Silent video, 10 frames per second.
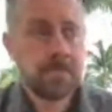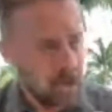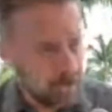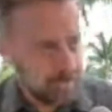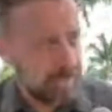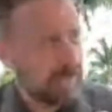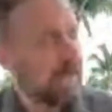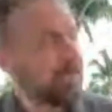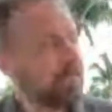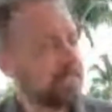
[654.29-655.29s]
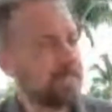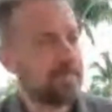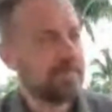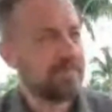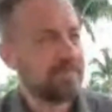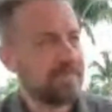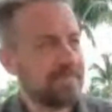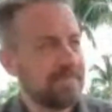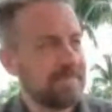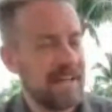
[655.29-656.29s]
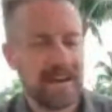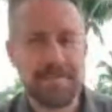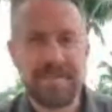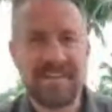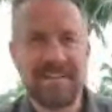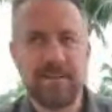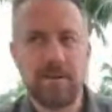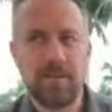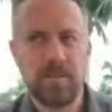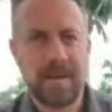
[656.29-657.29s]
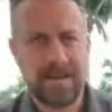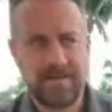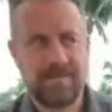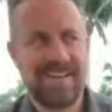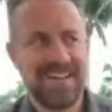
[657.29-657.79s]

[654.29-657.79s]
She calls me up and I'm thinking, wait,